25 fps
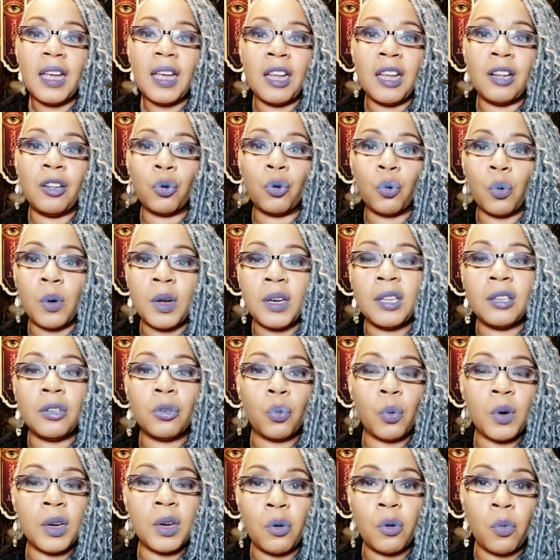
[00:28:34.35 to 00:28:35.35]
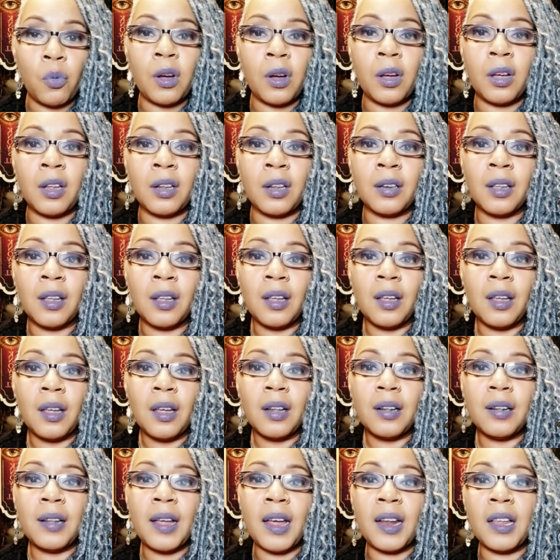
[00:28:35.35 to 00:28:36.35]
in 2021
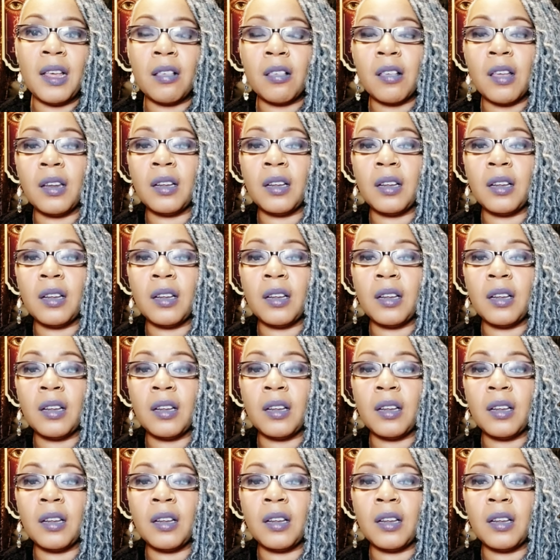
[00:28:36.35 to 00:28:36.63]
that is